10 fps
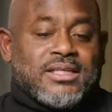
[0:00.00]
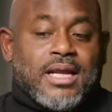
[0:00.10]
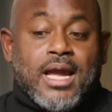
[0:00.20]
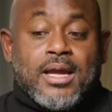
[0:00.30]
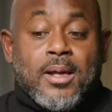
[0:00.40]

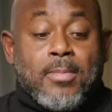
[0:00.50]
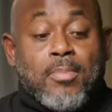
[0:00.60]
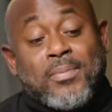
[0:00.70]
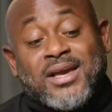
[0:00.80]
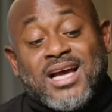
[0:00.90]
today
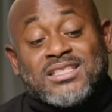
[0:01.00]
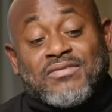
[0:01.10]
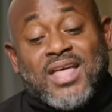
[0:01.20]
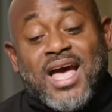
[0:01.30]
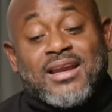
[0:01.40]
but because
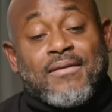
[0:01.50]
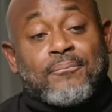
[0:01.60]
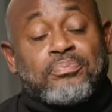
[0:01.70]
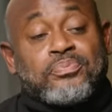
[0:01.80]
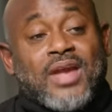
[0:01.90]
of that
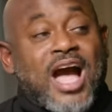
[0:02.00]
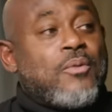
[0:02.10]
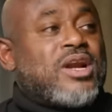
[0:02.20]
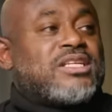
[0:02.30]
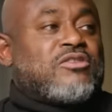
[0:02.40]
i
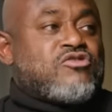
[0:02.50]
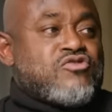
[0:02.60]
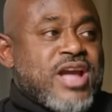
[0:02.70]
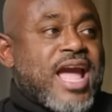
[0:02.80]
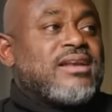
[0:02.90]
wanted to
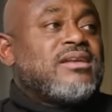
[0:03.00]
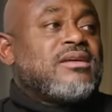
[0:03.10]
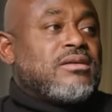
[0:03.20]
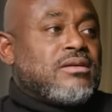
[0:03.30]
create